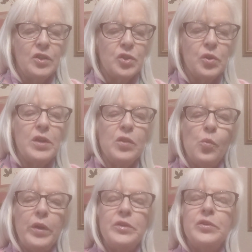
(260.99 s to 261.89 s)
During the
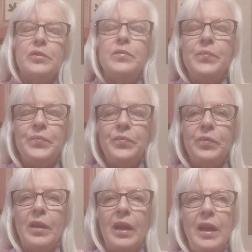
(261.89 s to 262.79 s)
winter,
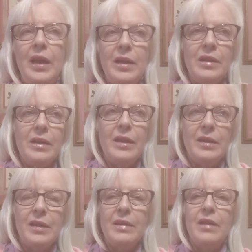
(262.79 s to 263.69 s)

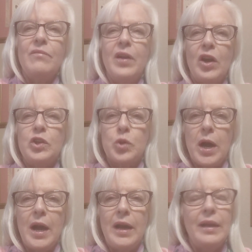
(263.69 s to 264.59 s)
it can get very
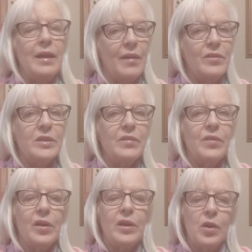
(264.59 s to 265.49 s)
dry and obviously
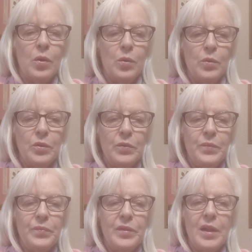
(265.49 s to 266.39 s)
very cold.
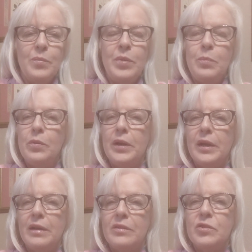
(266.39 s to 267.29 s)
People get
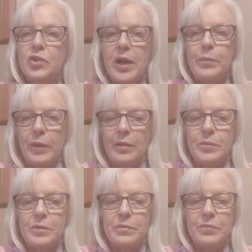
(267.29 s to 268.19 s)
chapped
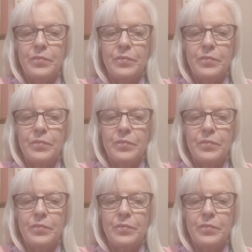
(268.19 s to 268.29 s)
lips.